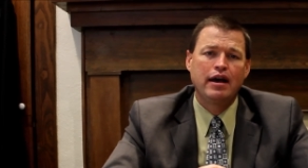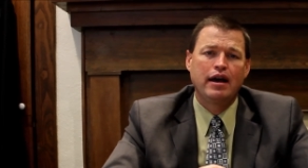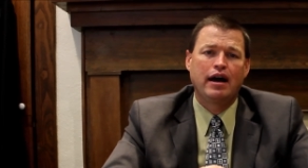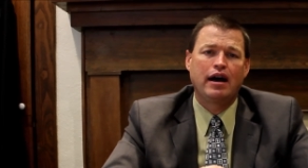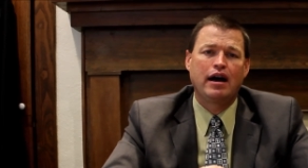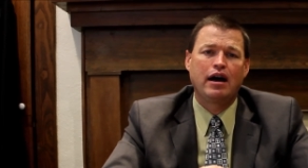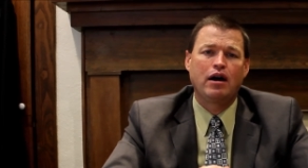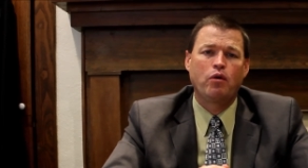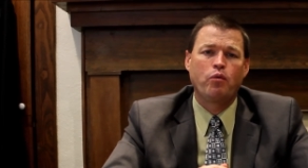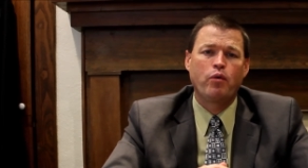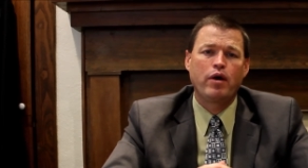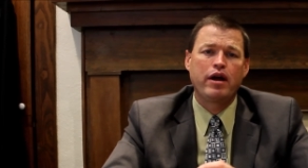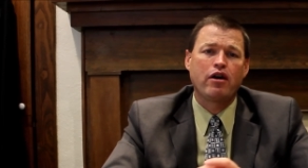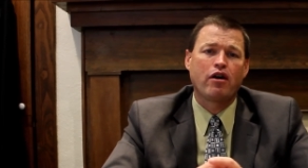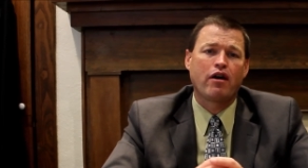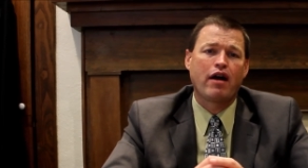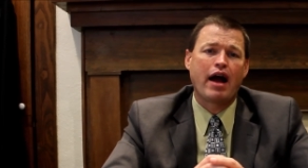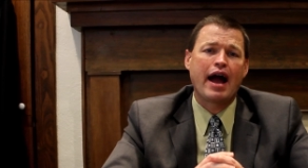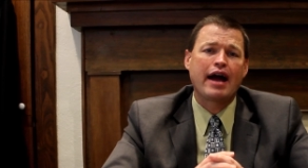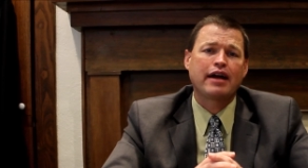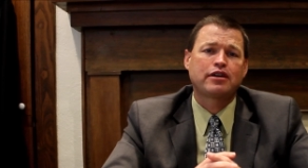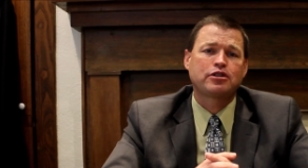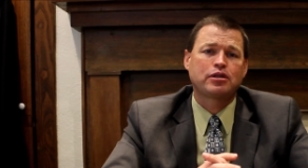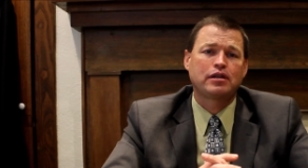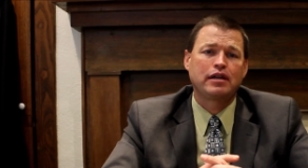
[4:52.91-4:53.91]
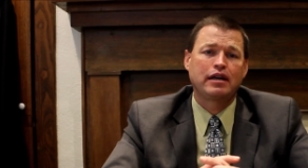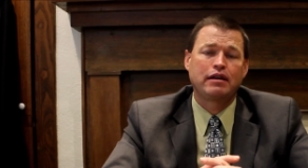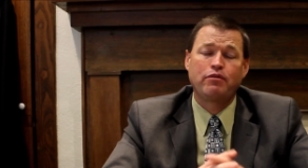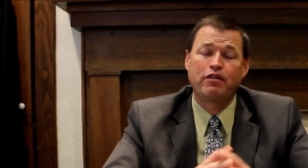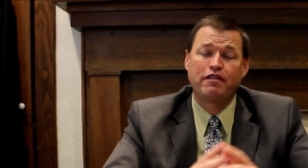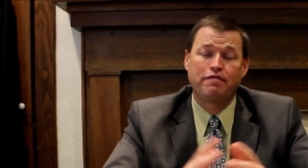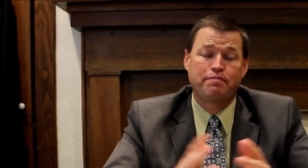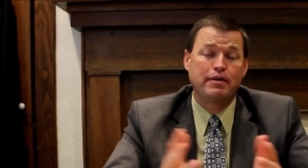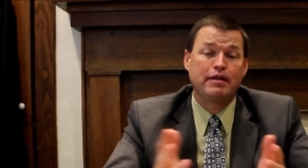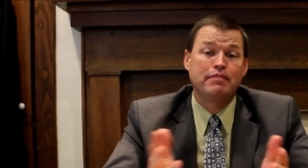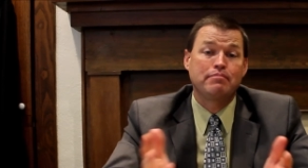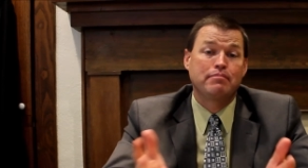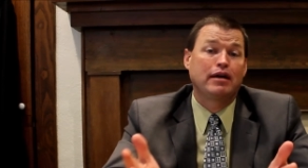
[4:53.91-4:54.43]
Uh, we are actually,
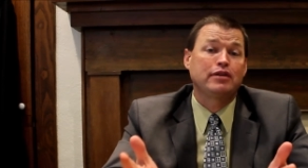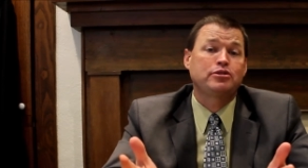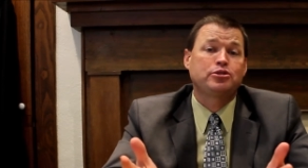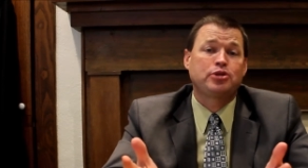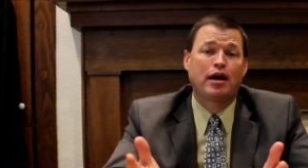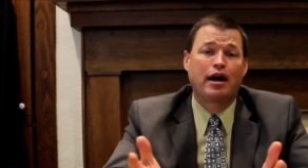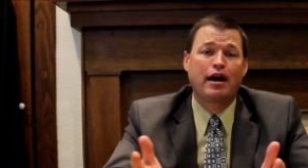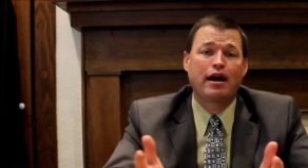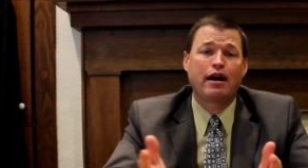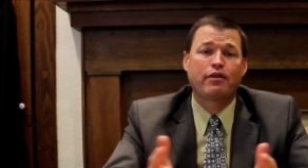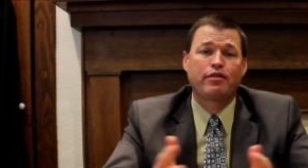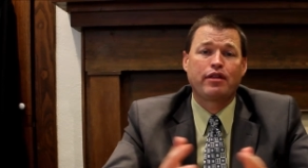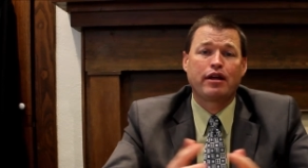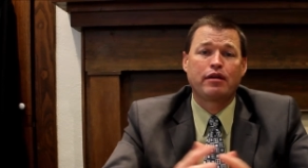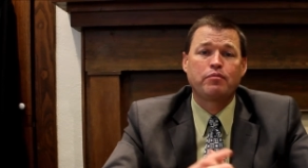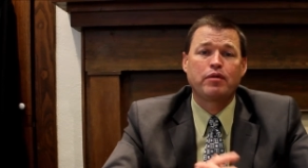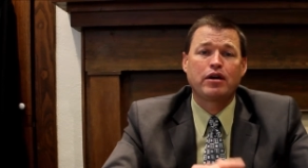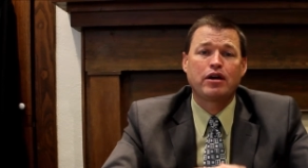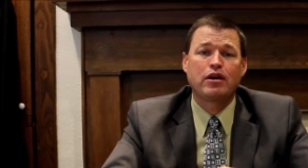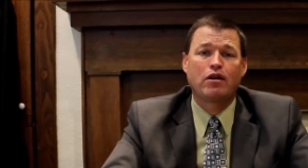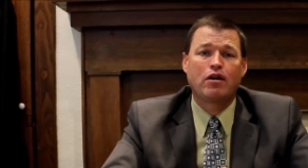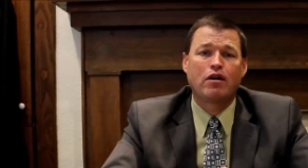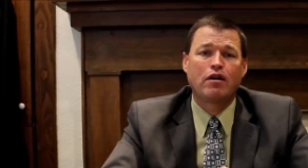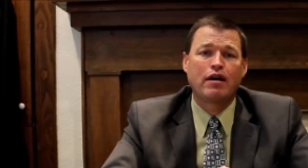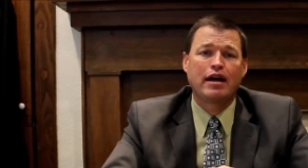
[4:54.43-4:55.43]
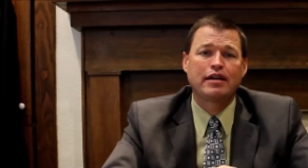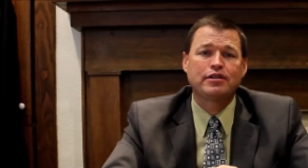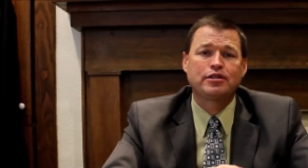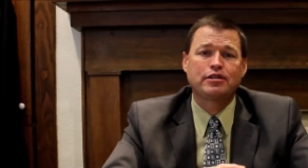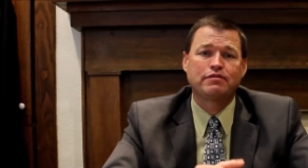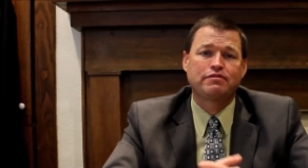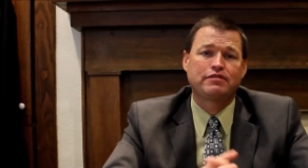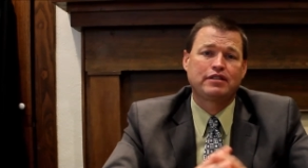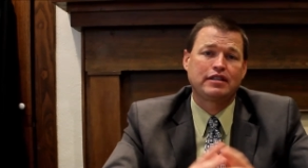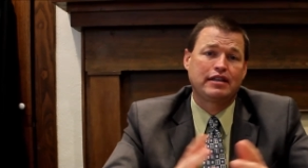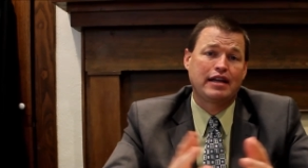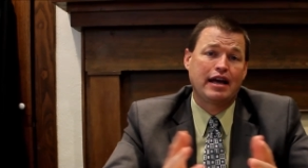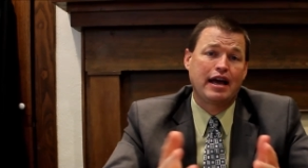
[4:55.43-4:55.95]
we've been much higher than we are as
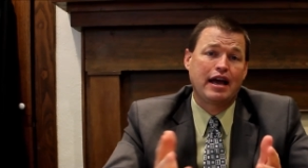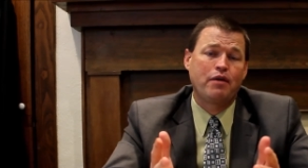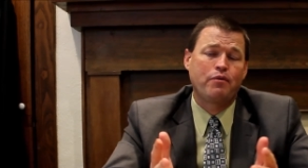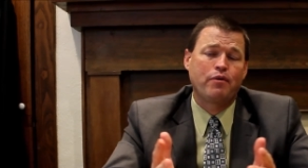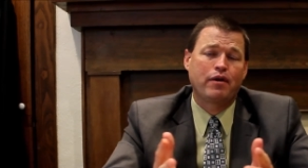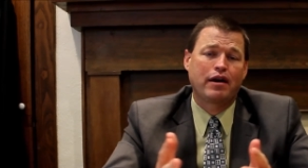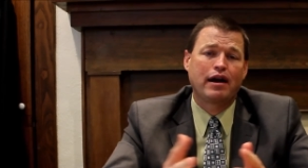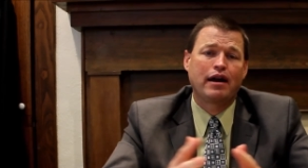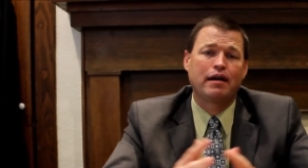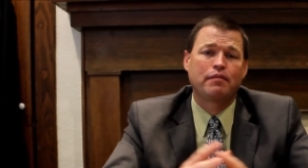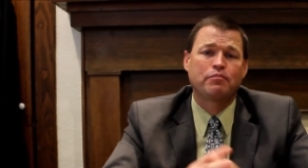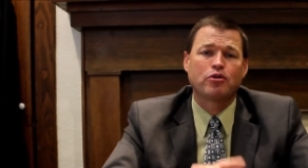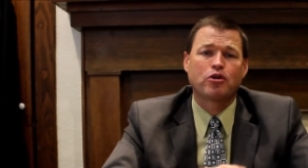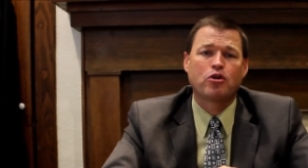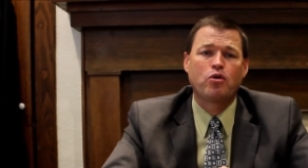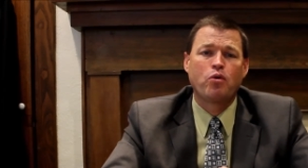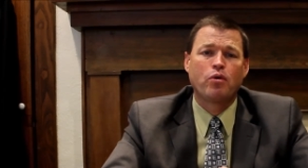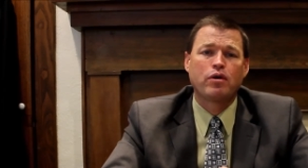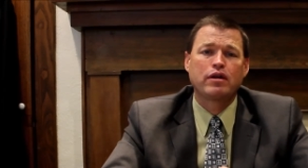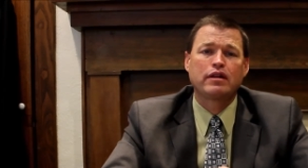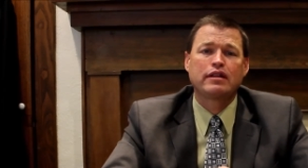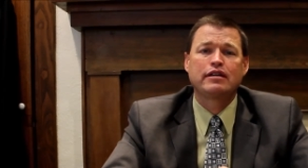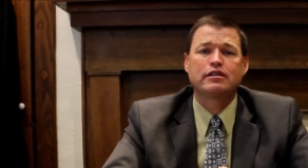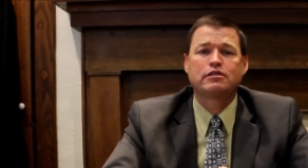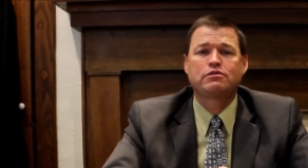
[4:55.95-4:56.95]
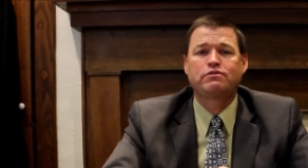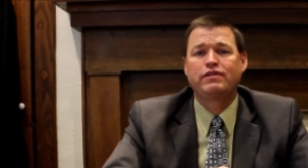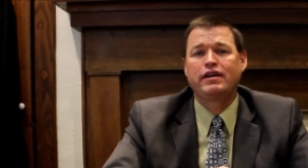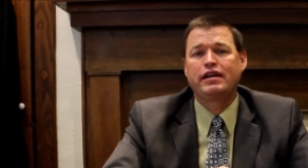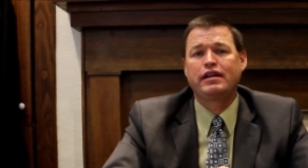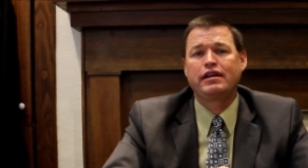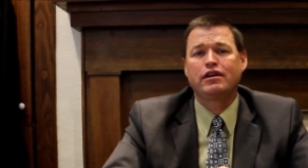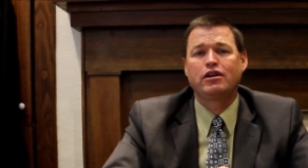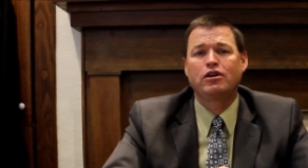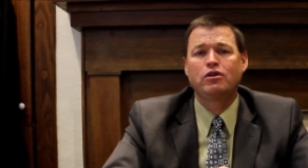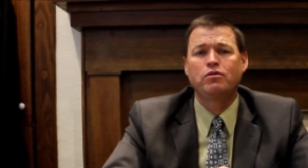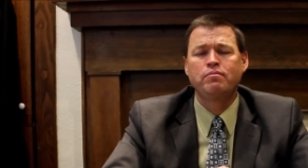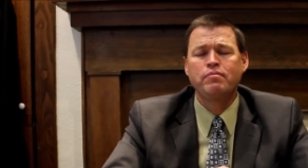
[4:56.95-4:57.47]
of today when I'm recording this
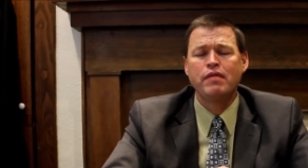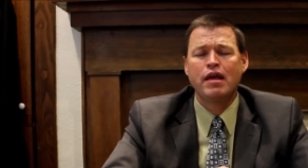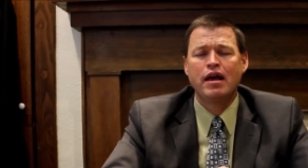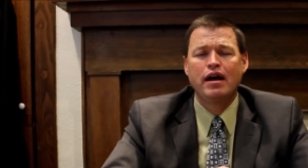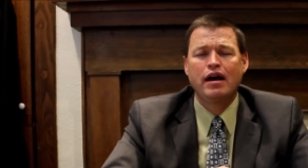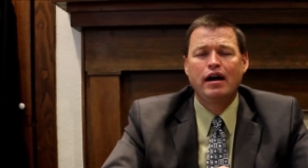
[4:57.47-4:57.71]
video.